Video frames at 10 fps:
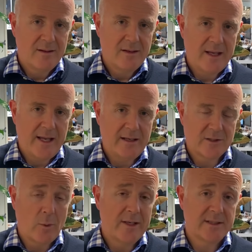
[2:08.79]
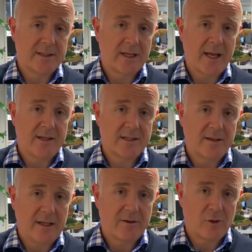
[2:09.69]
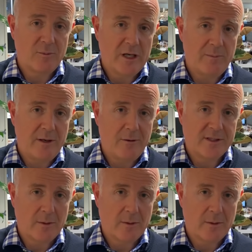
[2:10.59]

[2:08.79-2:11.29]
and as always is the case, I think through peak periods,